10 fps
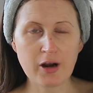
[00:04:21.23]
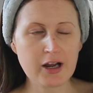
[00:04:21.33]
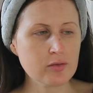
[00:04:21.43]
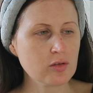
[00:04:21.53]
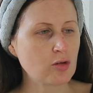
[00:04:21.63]

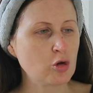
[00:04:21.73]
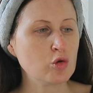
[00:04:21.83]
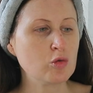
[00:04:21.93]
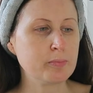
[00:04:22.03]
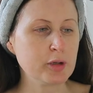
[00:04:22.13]
brands
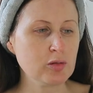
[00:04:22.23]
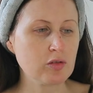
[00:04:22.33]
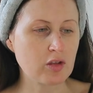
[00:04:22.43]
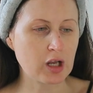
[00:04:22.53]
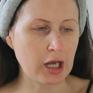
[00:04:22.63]
called
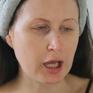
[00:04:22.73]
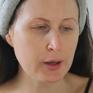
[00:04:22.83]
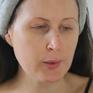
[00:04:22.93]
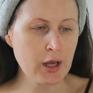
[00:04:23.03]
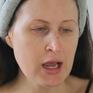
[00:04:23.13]
Boots
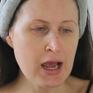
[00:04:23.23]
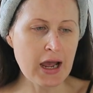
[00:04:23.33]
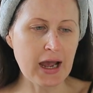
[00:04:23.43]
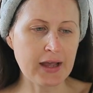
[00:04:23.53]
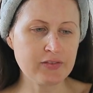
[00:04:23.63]
Glow.
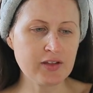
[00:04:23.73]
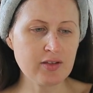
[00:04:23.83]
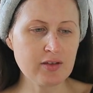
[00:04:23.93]
And this